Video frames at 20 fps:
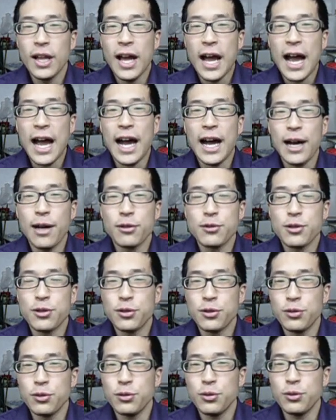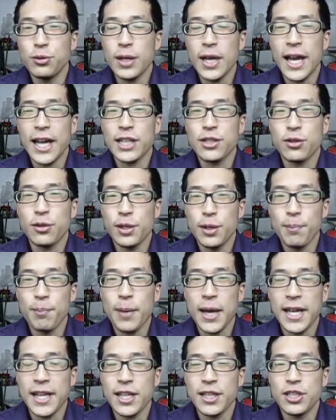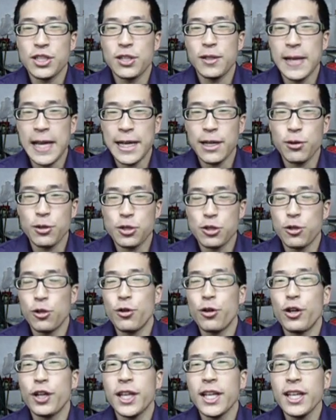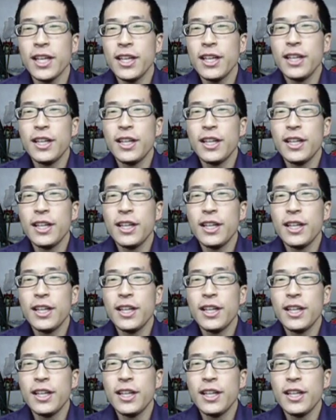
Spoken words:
how to actually manage language learning.